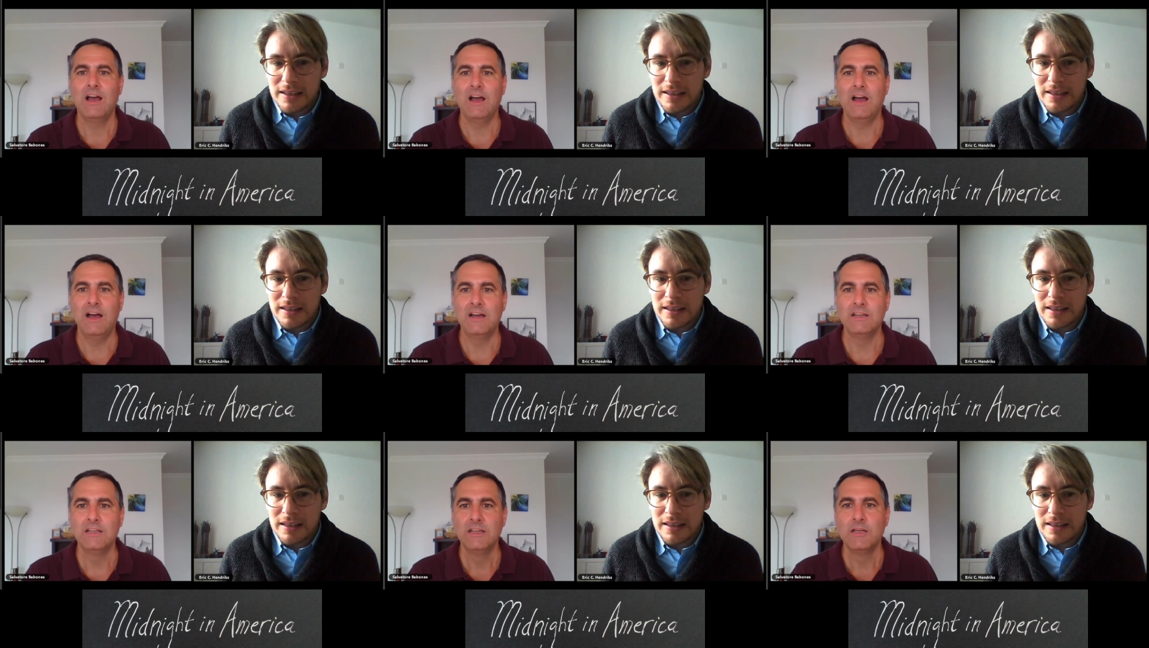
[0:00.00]

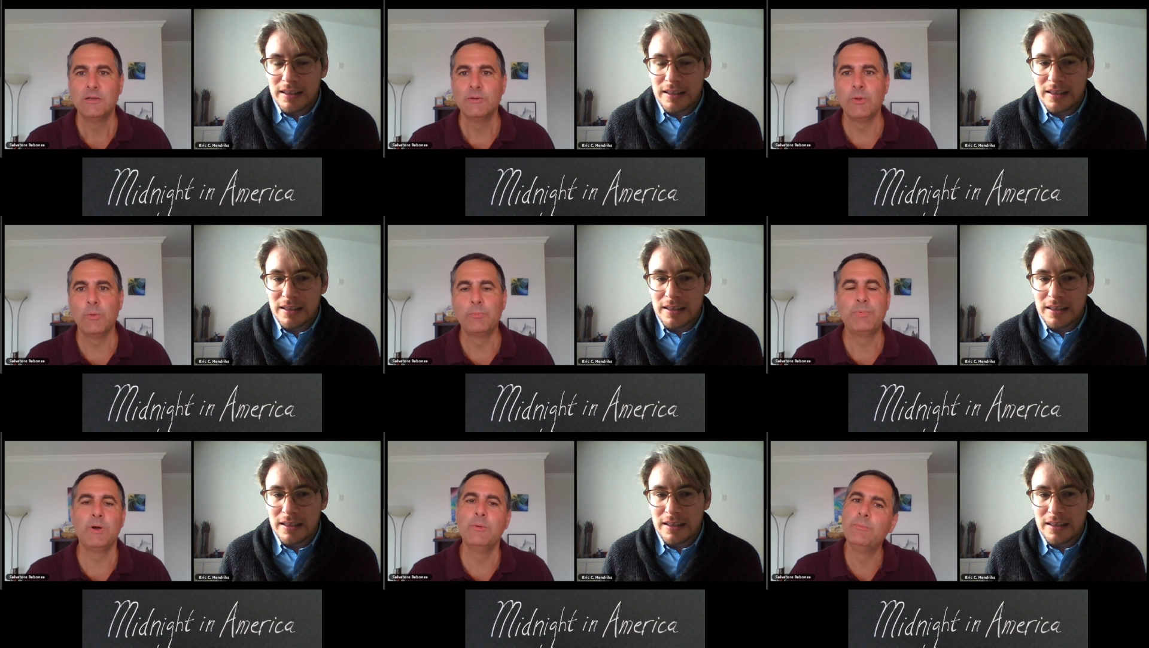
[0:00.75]
Speaker 1: Uh,
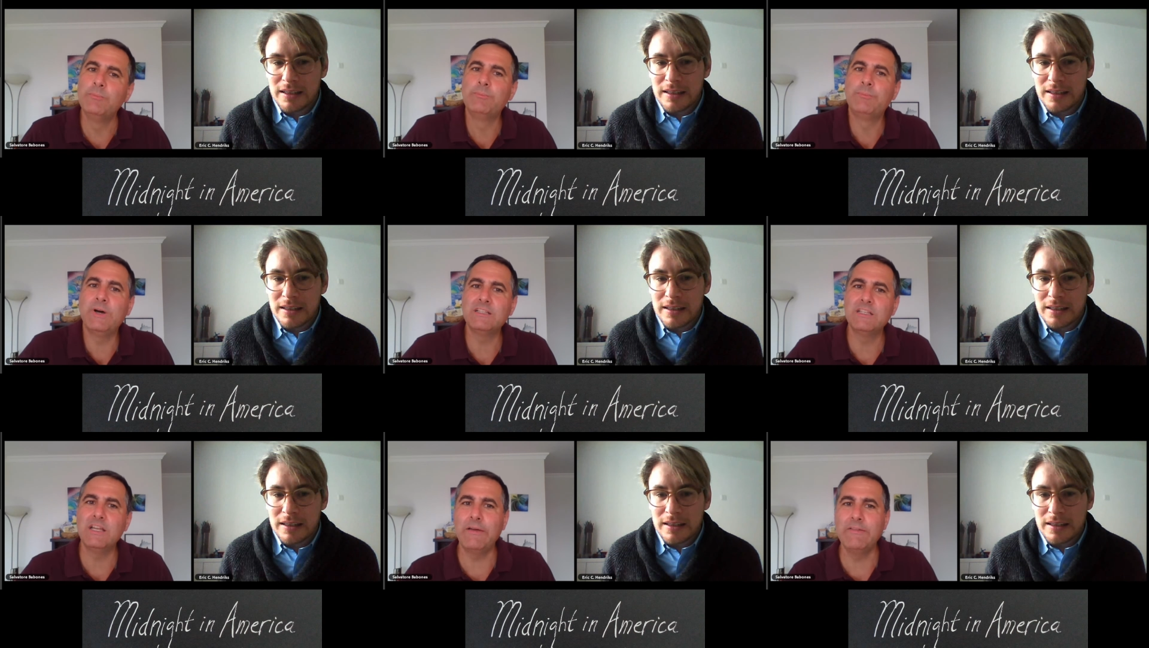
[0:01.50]
but,
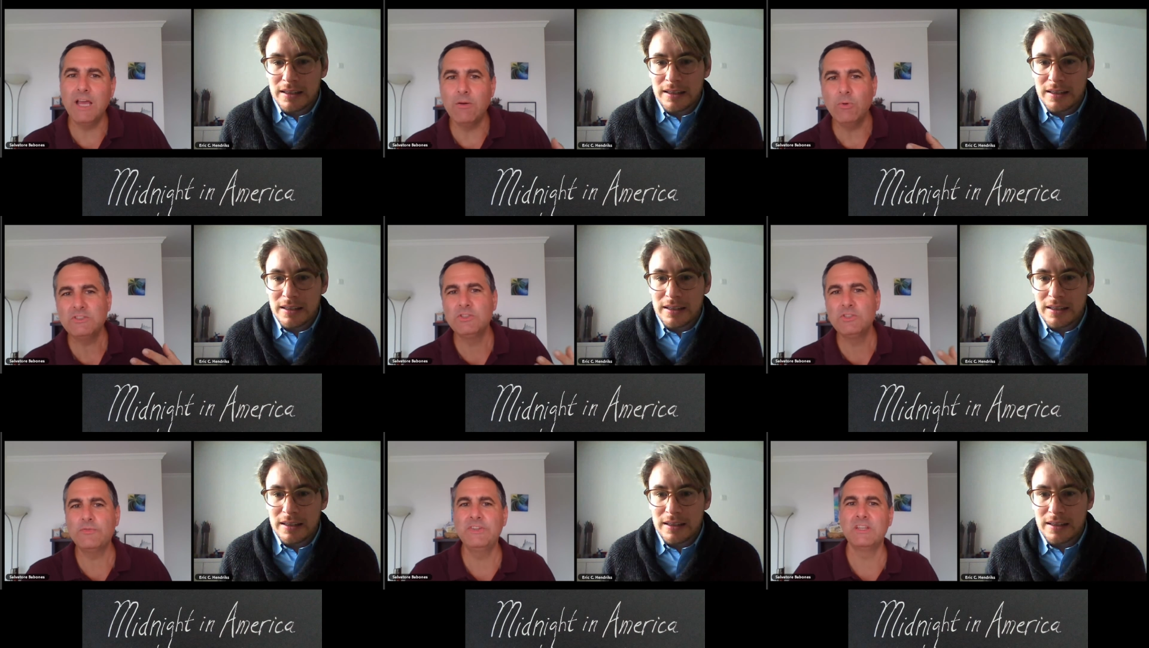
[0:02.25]
but, I mean,
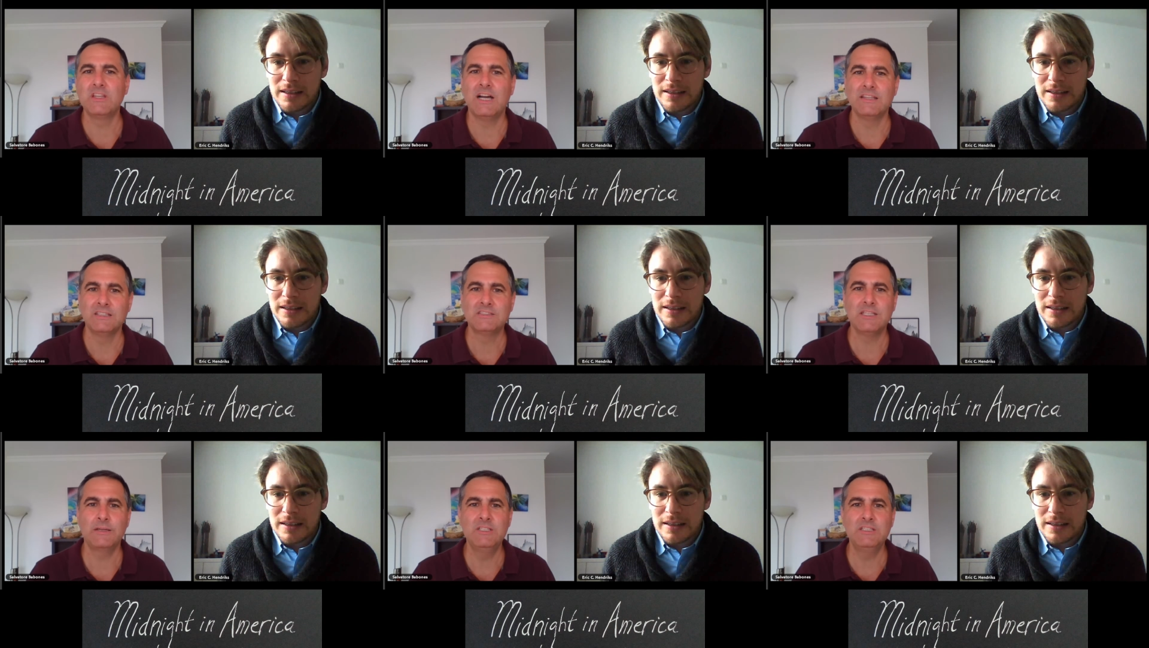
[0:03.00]
what's your feeling on
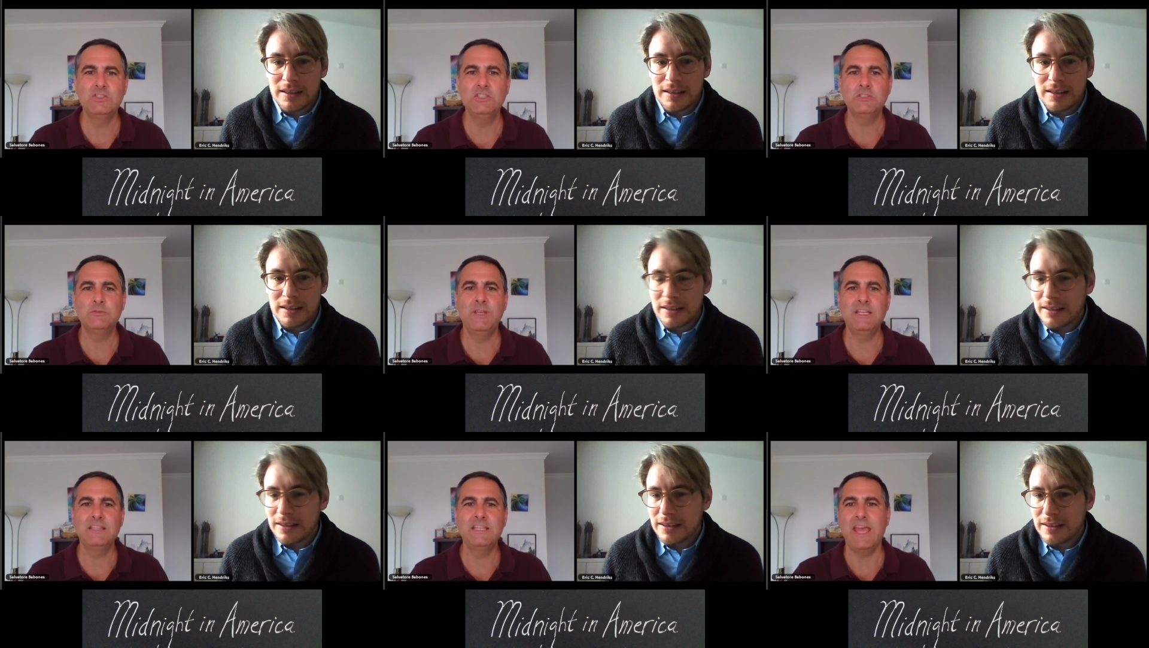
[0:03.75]
this? I mean, is Xi
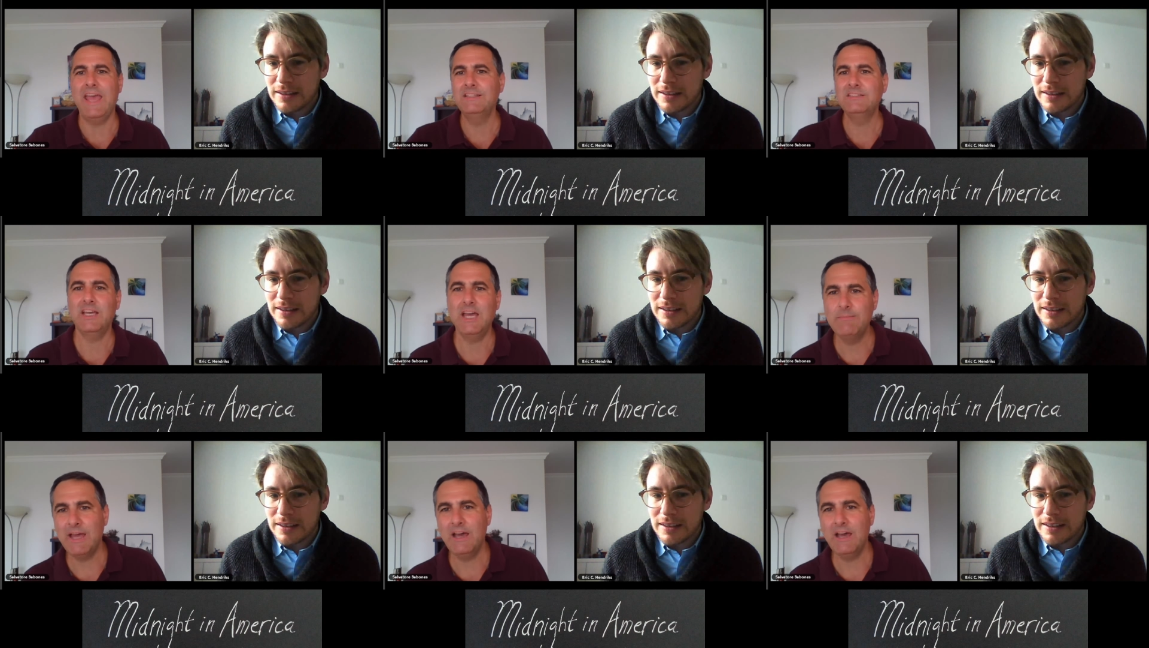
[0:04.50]
Jinping the
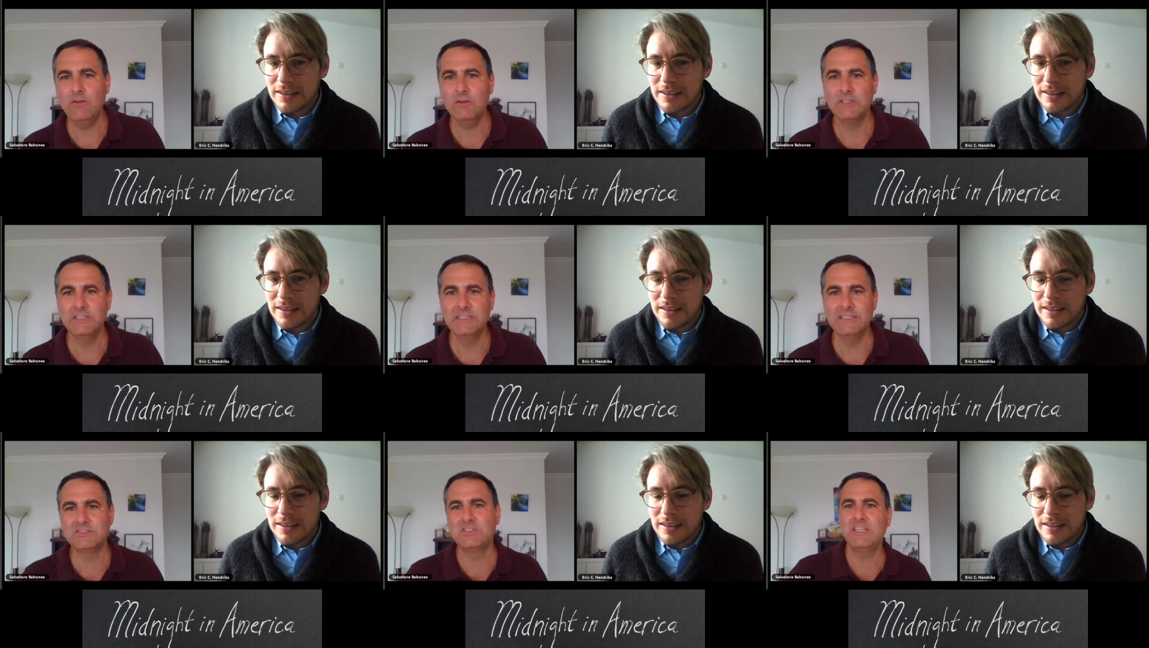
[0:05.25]
anti Mao?
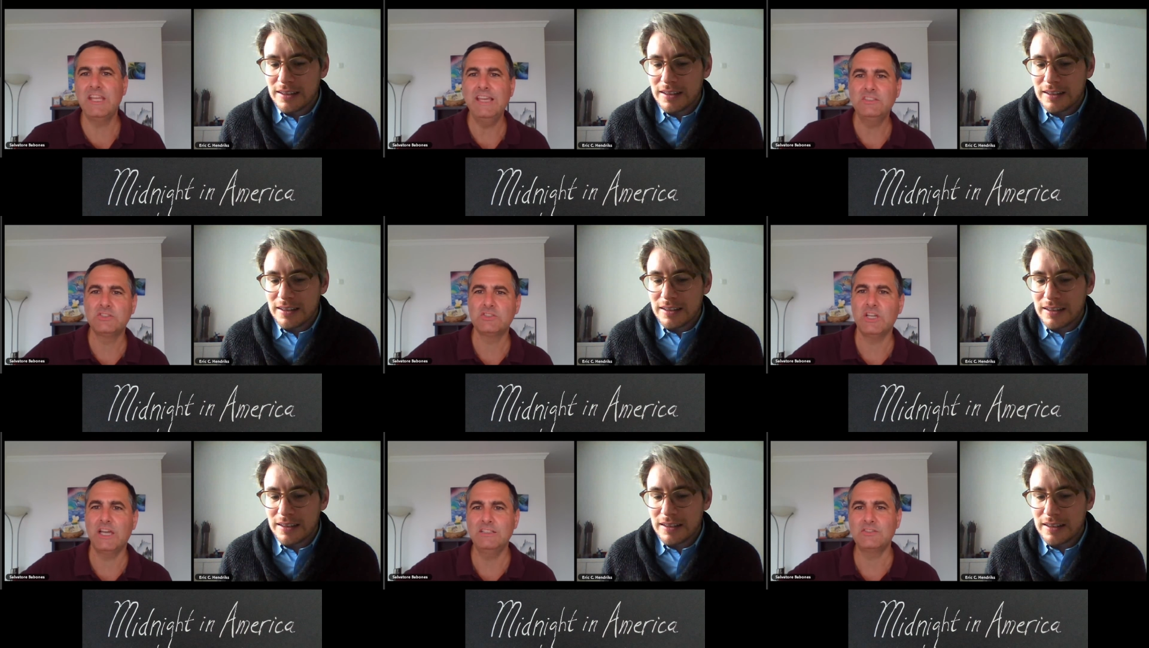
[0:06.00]
Is today's
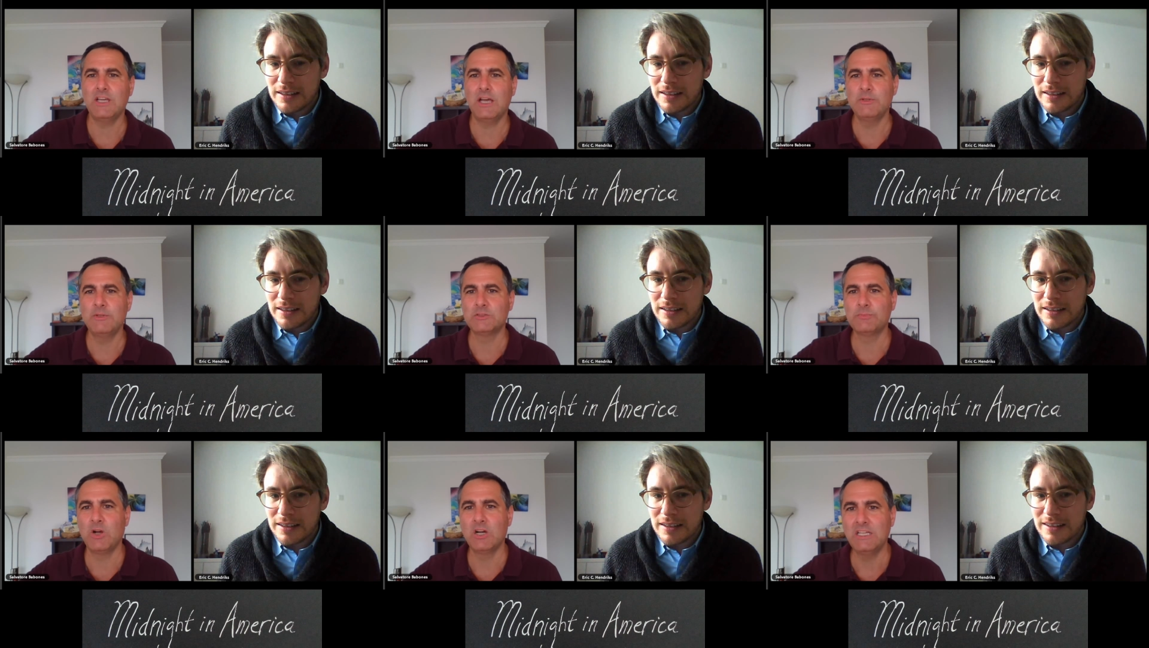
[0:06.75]
Chinese
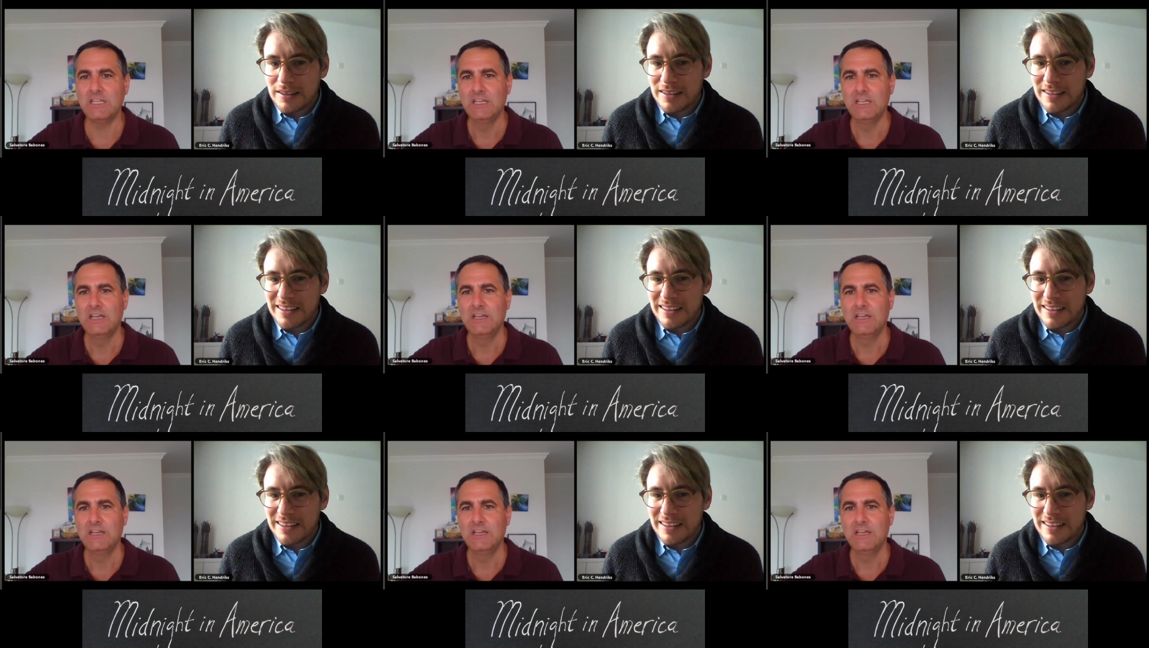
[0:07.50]
Communist Party